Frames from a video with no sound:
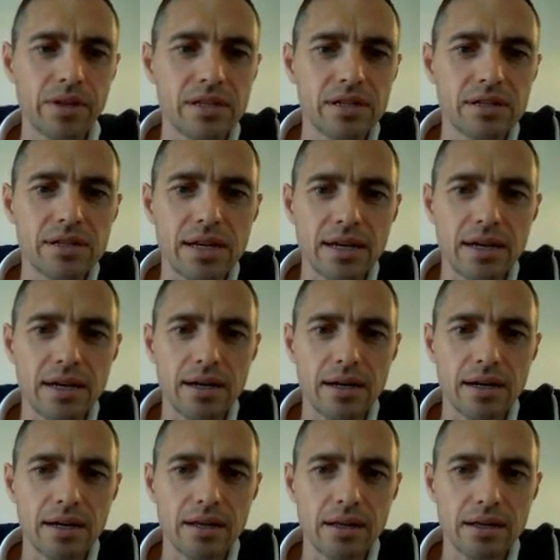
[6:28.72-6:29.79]
this is
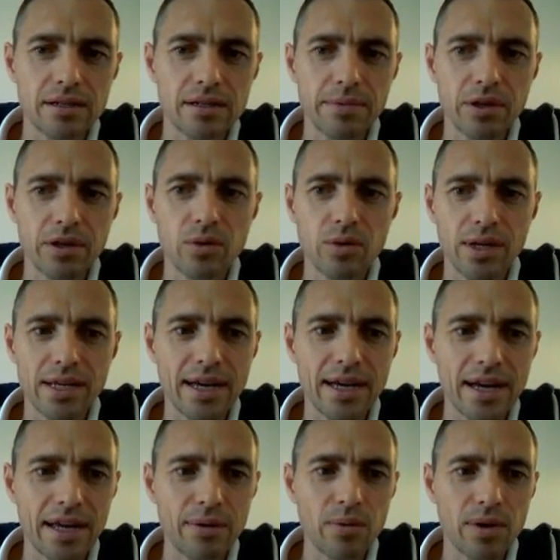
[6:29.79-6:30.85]
uh, something called a
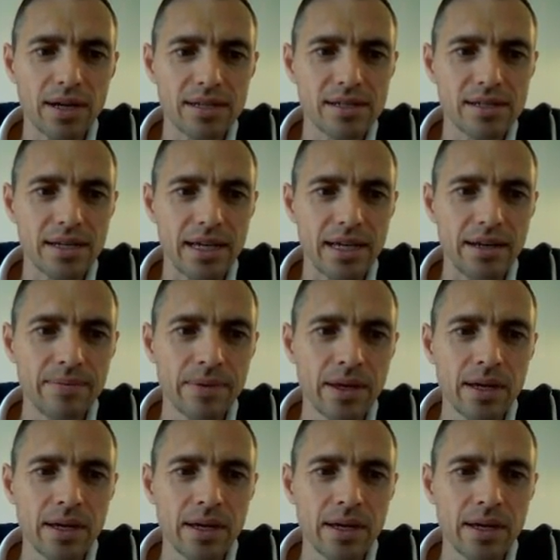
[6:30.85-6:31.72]
KYC.